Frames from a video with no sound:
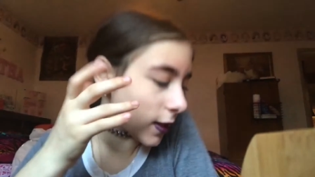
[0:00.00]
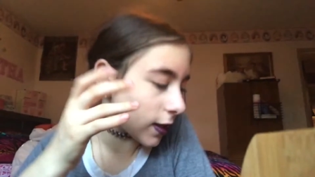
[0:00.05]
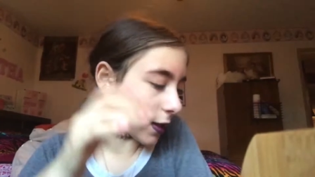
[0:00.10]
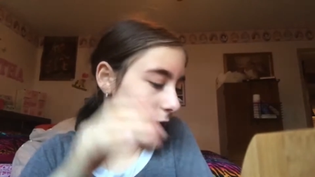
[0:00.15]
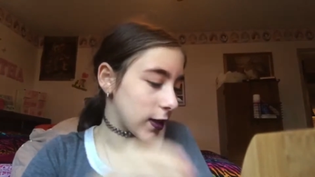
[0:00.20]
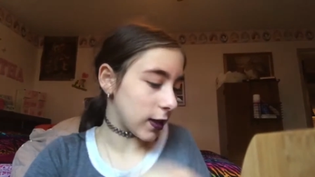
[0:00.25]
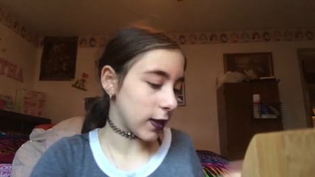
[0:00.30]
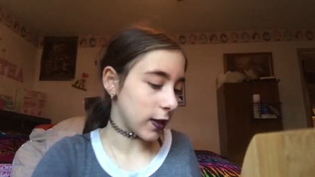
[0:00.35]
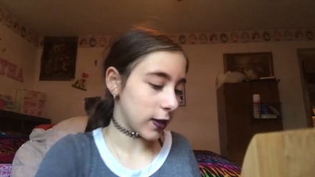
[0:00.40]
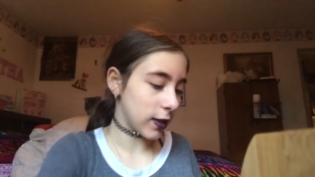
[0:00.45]

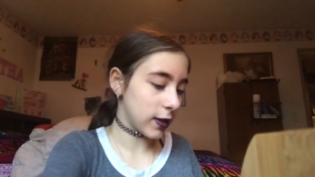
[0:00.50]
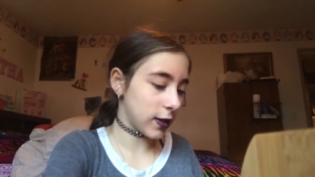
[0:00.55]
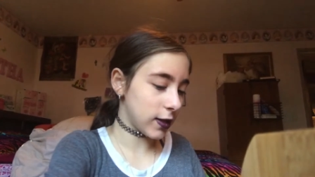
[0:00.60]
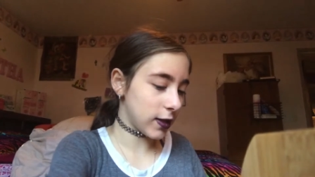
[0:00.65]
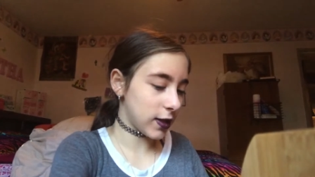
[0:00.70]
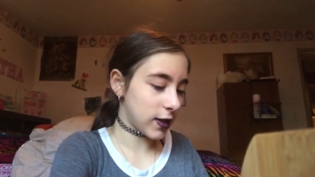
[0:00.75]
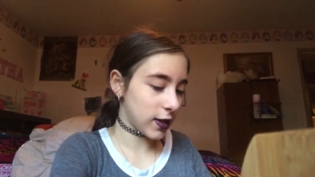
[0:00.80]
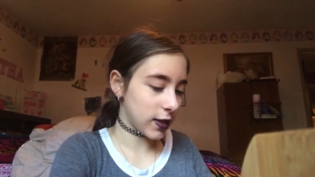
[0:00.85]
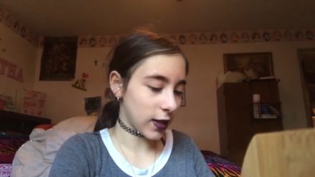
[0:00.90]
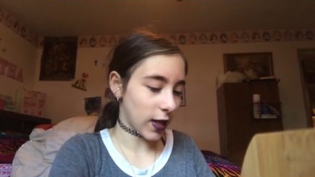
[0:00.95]

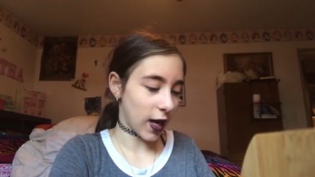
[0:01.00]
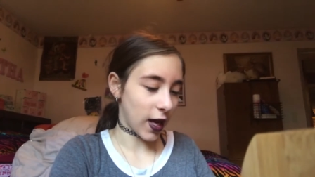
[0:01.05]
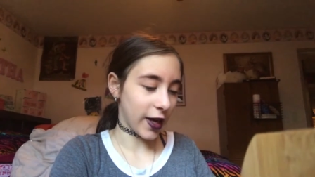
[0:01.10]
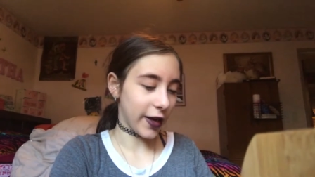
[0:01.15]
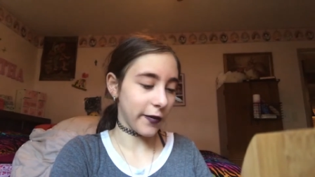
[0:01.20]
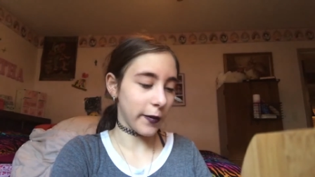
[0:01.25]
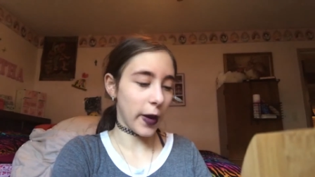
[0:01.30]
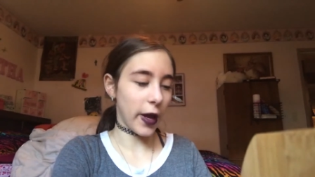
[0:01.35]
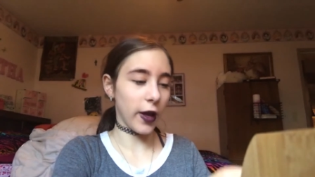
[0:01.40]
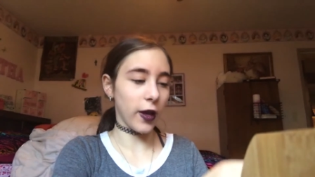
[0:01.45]
is
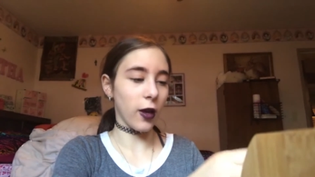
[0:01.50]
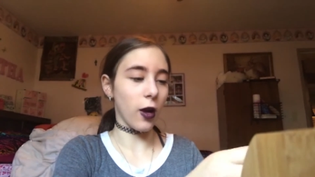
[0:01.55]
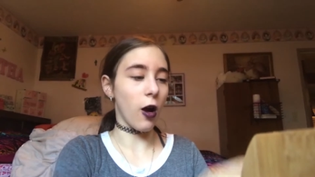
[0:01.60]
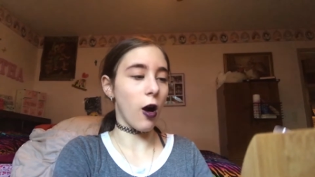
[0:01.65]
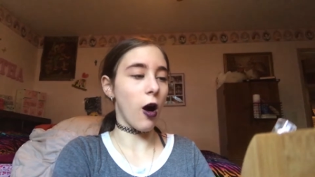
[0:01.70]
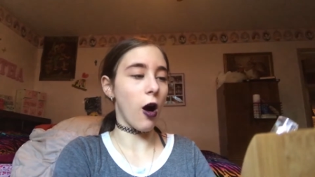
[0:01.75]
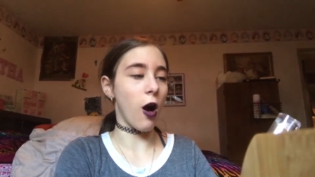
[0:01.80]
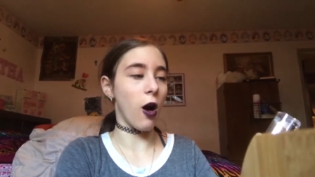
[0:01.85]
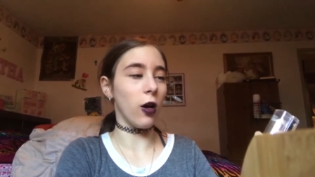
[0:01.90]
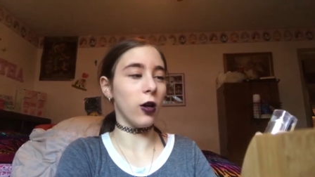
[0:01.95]
kind of my
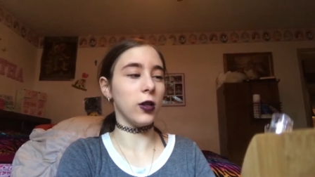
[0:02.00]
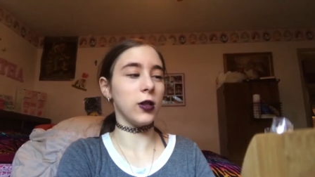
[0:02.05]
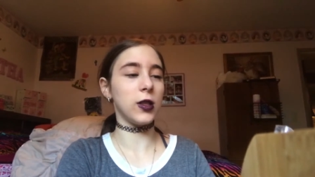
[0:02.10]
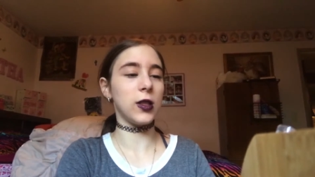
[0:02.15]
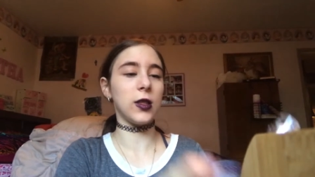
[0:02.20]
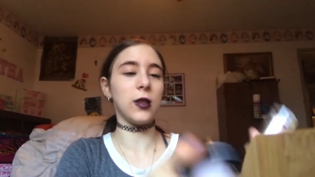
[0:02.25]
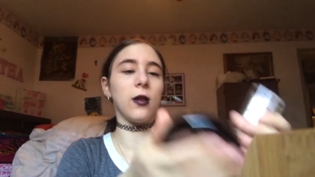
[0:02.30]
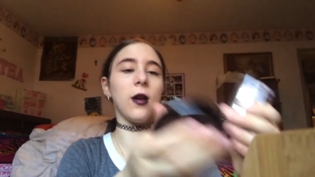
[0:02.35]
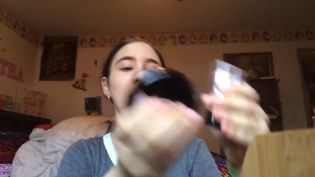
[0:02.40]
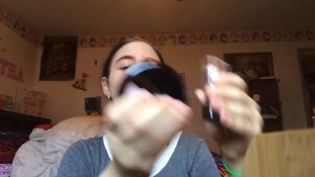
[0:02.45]
haul
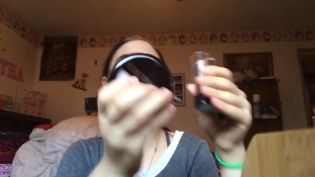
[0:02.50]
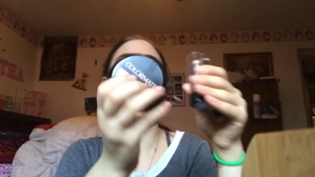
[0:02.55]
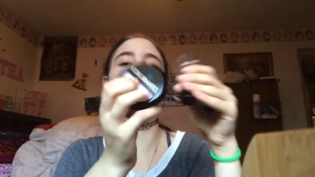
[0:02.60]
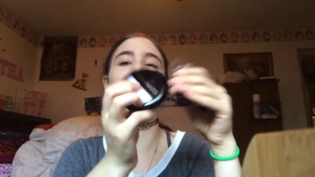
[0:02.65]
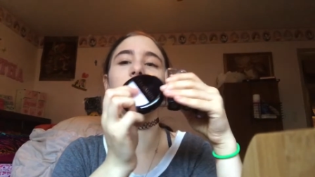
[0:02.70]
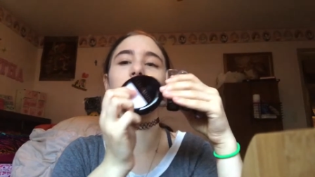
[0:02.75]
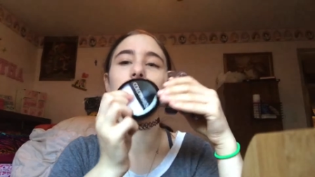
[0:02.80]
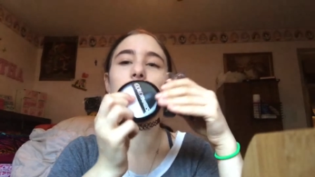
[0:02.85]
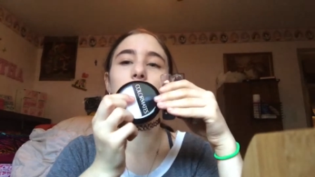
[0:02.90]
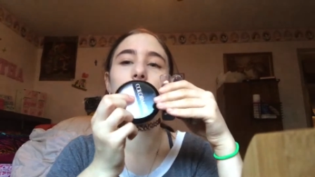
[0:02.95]

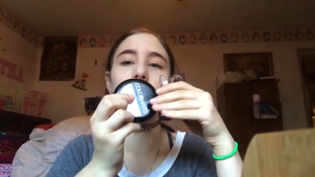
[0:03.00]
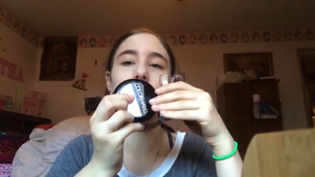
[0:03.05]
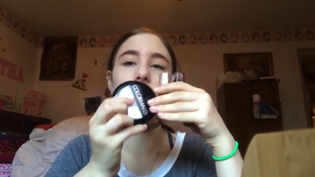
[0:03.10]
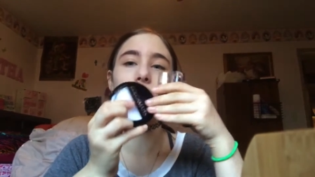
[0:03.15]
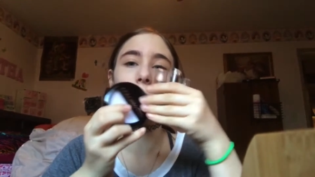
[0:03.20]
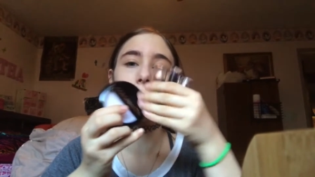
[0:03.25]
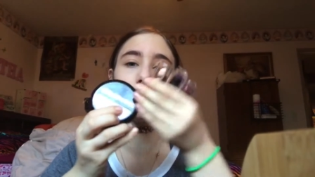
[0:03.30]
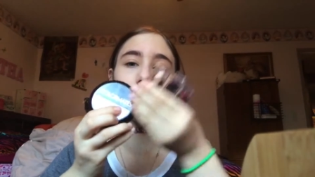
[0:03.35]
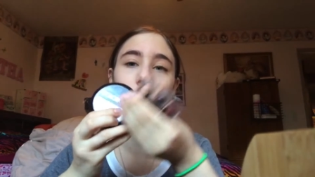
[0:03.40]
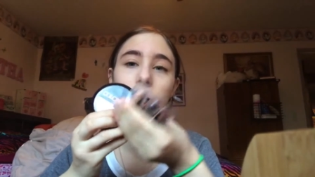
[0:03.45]
slash
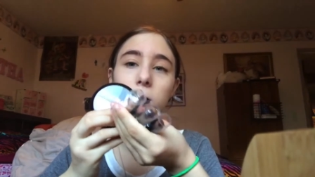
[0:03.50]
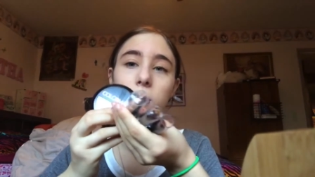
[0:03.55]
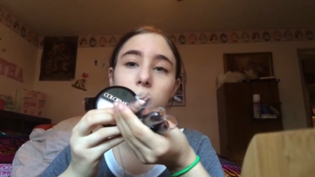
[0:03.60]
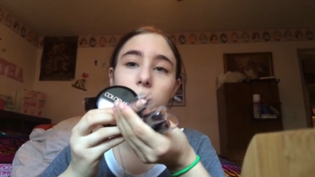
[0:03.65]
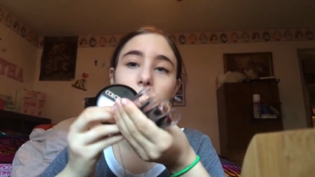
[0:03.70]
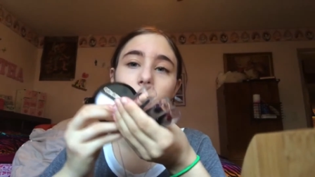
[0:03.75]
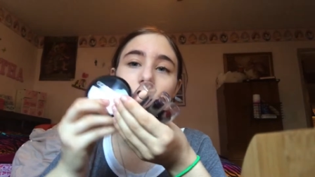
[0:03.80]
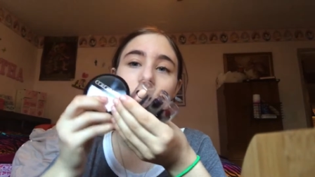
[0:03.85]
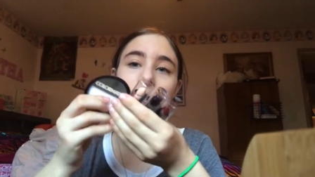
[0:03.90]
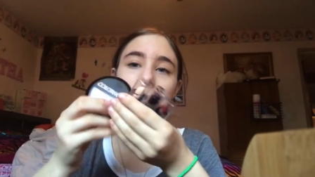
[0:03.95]

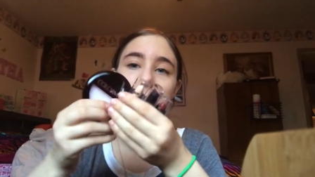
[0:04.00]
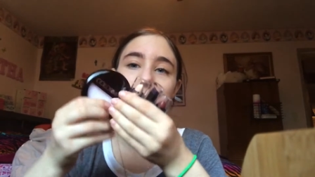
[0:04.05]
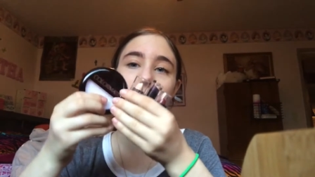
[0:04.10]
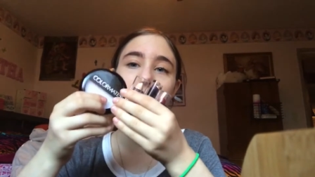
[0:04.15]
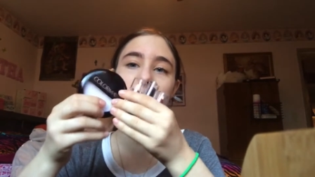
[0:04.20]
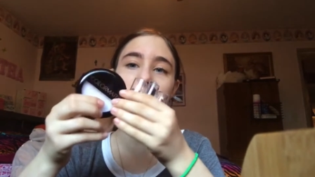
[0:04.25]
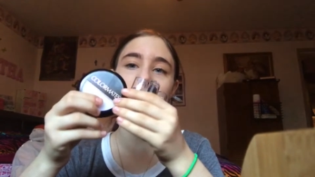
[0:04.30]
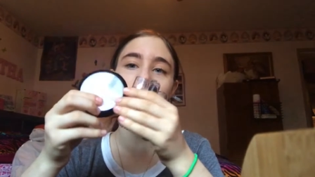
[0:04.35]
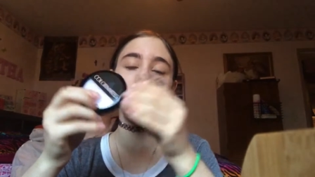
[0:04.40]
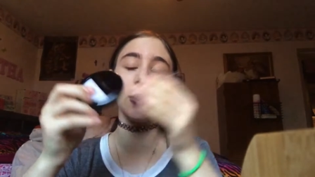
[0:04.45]

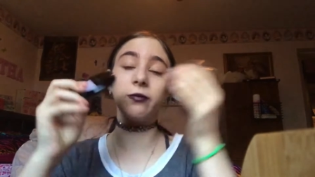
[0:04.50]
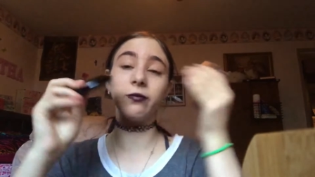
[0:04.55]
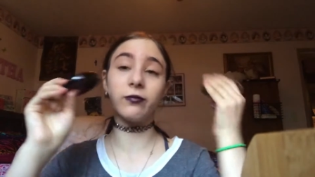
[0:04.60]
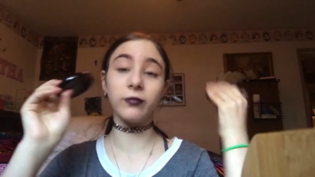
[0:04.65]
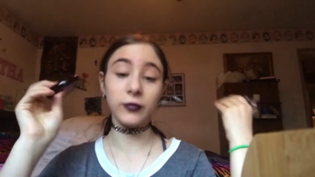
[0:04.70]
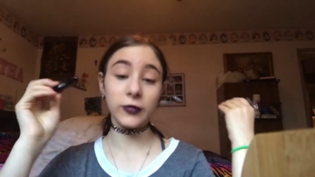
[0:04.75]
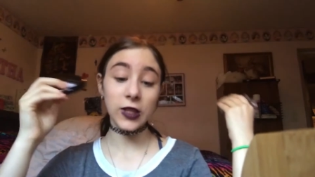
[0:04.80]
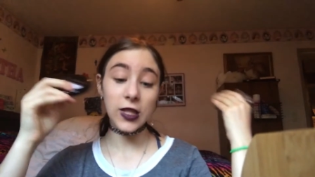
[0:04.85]
testing.